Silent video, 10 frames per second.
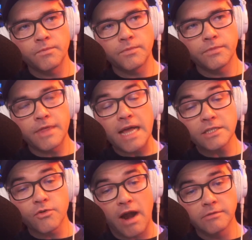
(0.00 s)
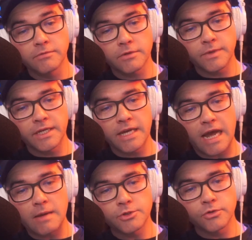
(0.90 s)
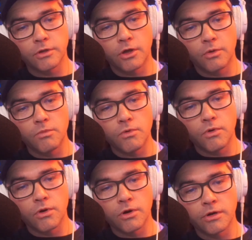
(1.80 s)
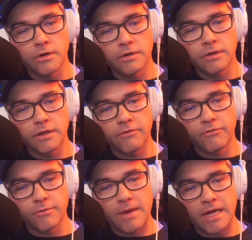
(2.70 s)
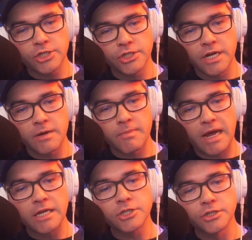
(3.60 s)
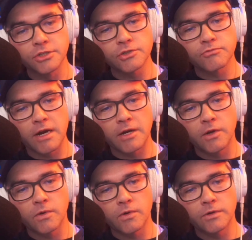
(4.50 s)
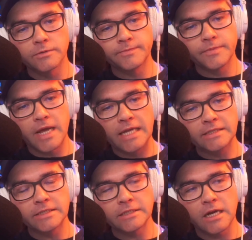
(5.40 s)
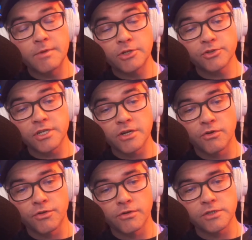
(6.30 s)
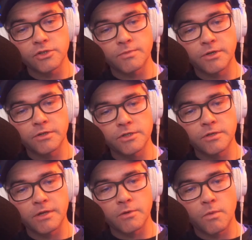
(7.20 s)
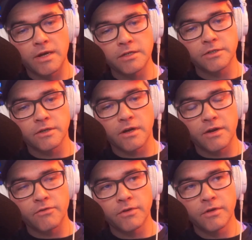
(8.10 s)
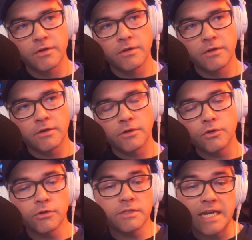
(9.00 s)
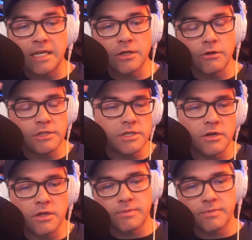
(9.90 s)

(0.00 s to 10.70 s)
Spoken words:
that's great that we can capture a lot more information in a patient's record. And I'm interested in your thoughts too, because you'd be the one to kind of, you're taking notes so that,